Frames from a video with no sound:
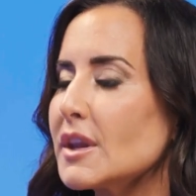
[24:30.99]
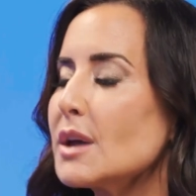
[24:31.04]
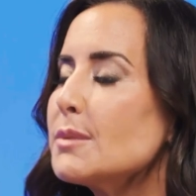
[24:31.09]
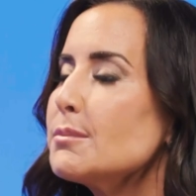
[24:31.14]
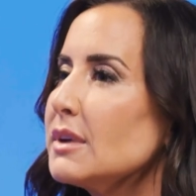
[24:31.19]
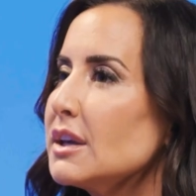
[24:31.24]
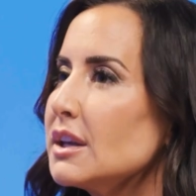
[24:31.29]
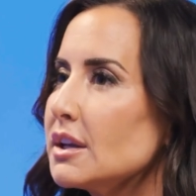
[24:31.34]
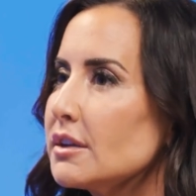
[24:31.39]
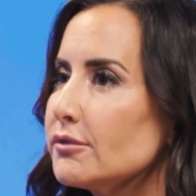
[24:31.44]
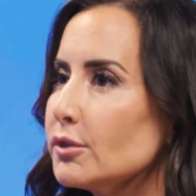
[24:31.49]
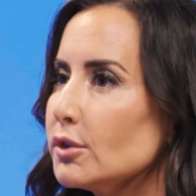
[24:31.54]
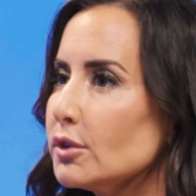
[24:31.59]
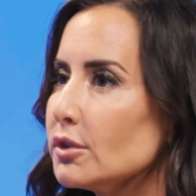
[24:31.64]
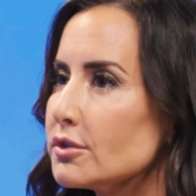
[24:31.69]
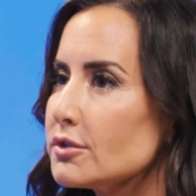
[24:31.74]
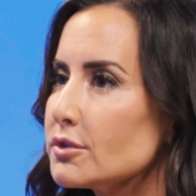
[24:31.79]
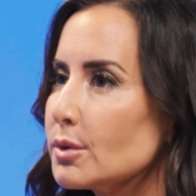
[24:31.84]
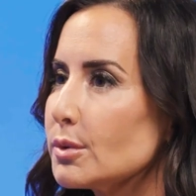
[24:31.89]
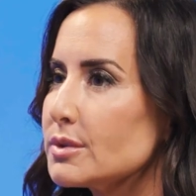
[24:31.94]

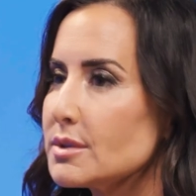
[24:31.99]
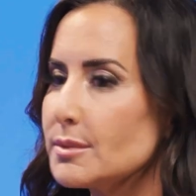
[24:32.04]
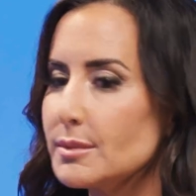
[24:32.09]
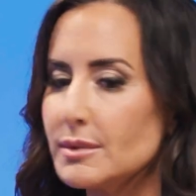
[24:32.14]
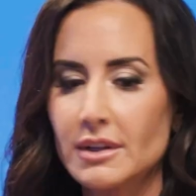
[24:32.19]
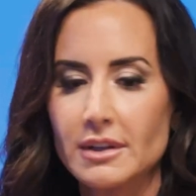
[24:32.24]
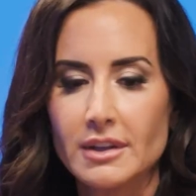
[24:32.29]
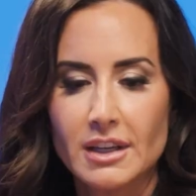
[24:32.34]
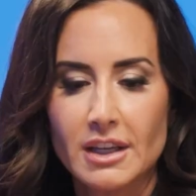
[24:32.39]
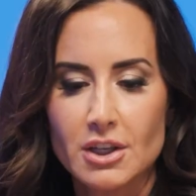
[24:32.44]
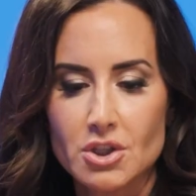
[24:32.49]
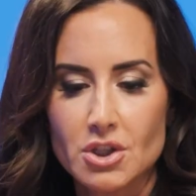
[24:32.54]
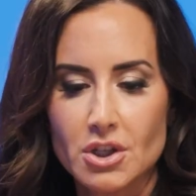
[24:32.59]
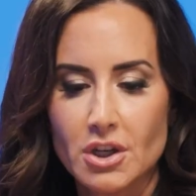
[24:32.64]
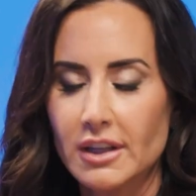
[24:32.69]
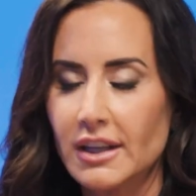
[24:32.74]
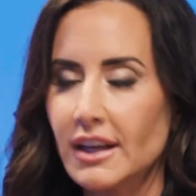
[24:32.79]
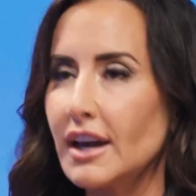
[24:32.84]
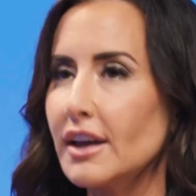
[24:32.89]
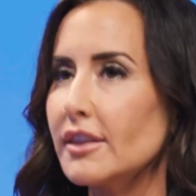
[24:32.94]
meaningful. So it was something that they could share
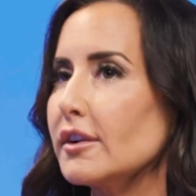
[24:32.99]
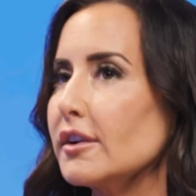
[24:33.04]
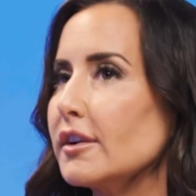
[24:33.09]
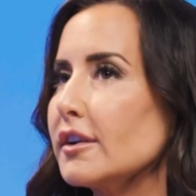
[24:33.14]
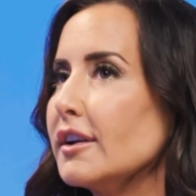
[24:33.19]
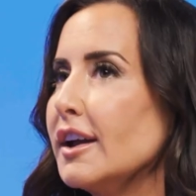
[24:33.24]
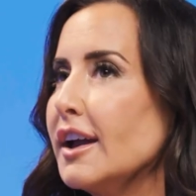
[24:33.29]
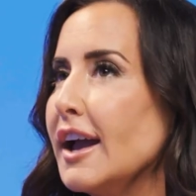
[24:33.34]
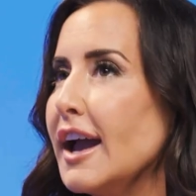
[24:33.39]
together.